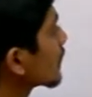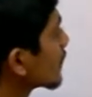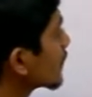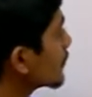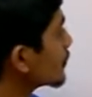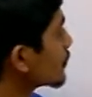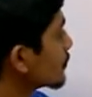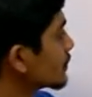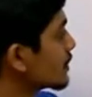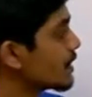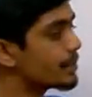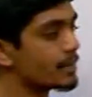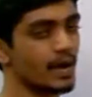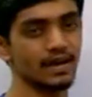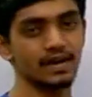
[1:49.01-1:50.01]
in the
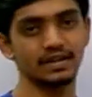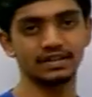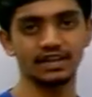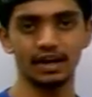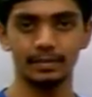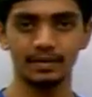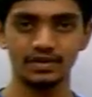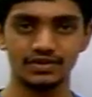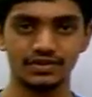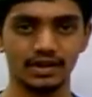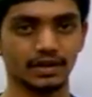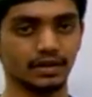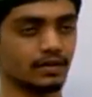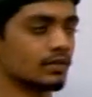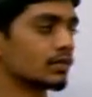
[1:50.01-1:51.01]
parent carbon
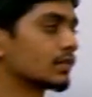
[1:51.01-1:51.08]
chain.